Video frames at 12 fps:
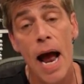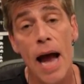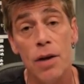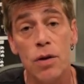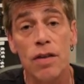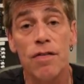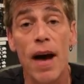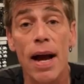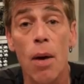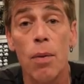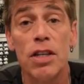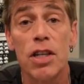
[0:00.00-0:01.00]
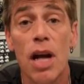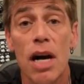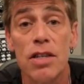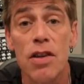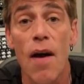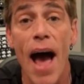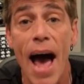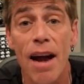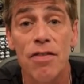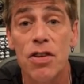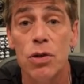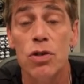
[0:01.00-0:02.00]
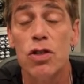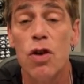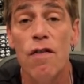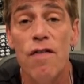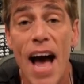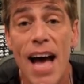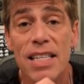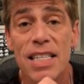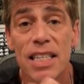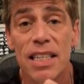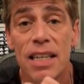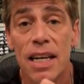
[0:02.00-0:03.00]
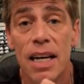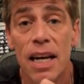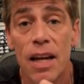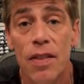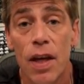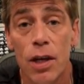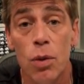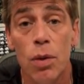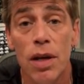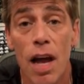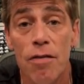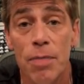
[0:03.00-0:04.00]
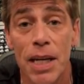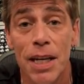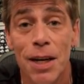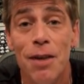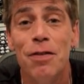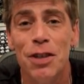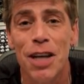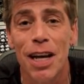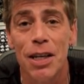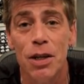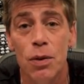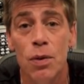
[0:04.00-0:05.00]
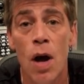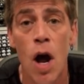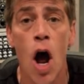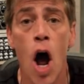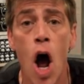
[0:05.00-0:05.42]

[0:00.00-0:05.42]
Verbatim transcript: And you can find out which lugs are out of tune so fast that you will love me for telling you.